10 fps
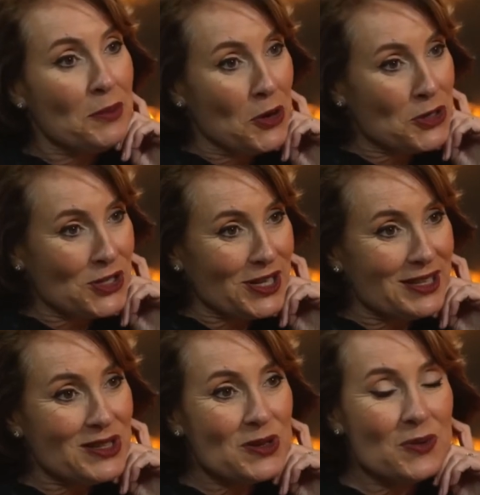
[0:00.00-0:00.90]

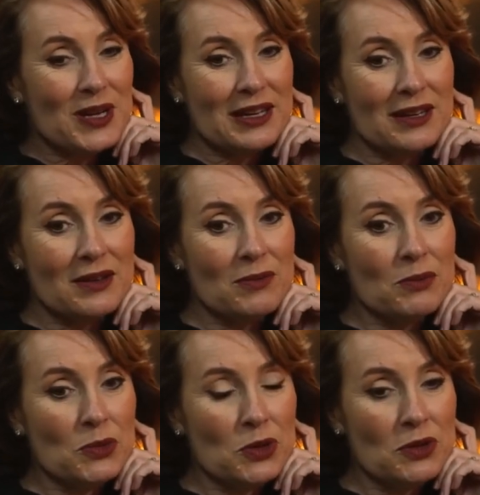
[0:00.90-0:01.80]
emotions. We can
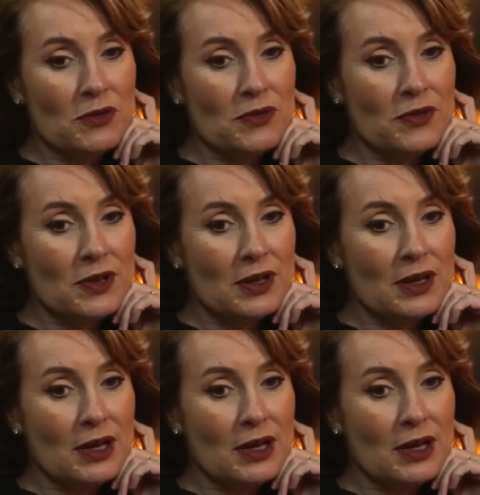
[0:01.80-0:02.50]
move